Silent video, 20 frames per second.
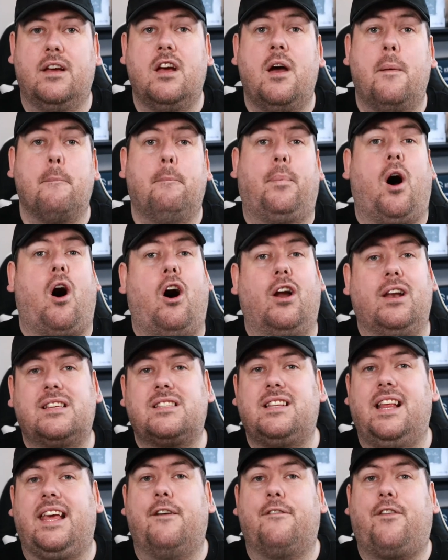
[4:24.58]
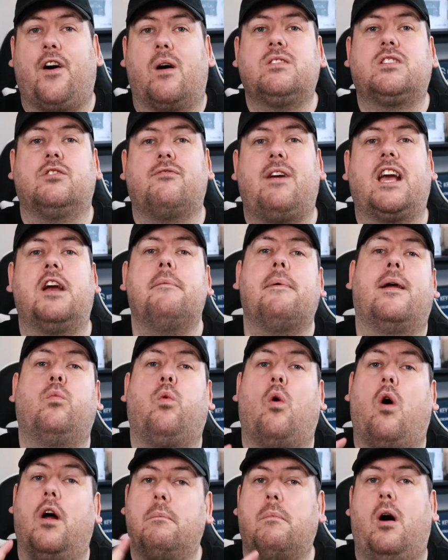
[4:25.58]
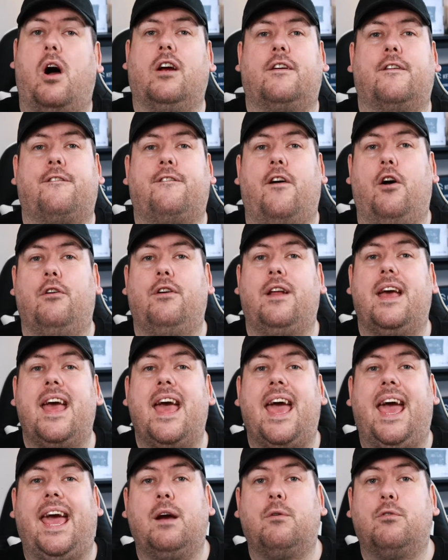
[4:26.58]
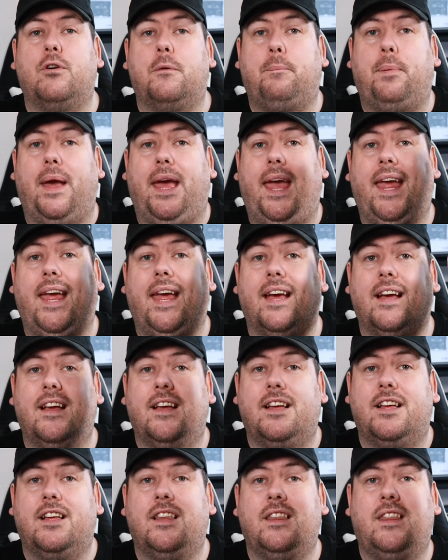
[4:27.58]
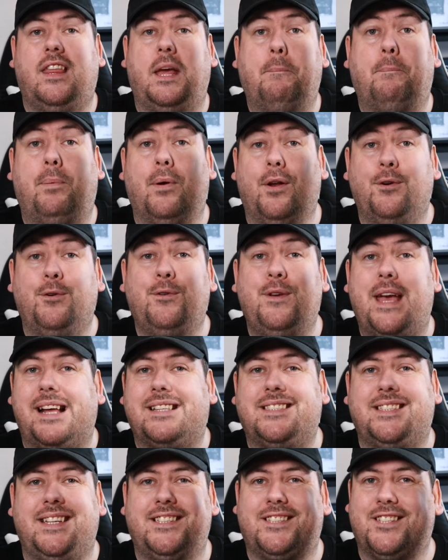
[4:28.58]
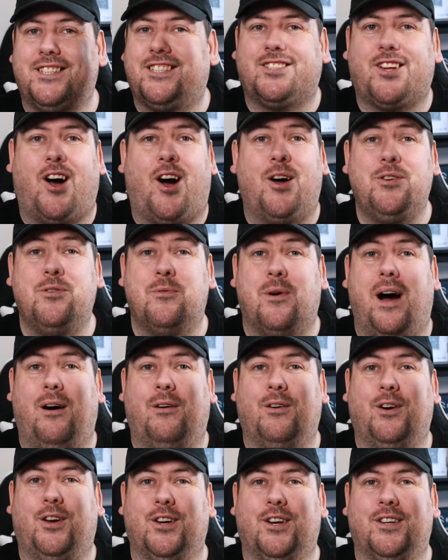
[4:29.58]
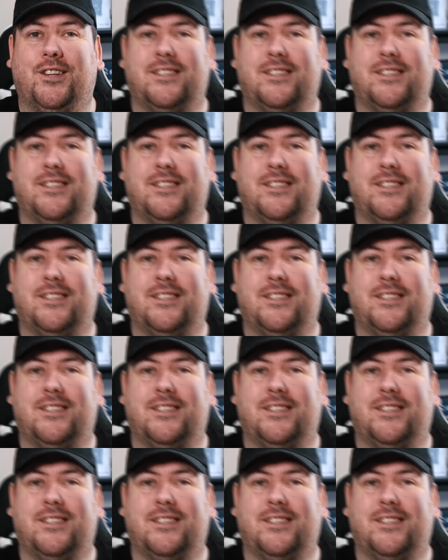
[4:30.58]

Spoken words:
But honestly, if I was to recommend one microphone, it would be the Blue Yeti to start you out good.